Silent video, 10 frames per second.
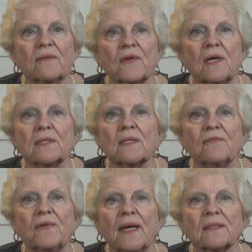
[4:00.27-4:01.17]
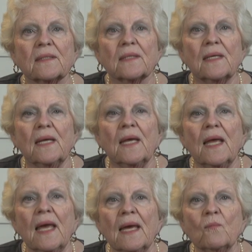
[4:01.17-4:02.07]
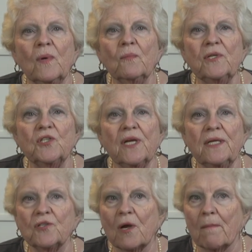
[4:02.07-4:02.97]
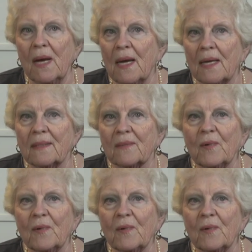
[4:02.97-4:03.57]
of cause and effect. And when we change our mind,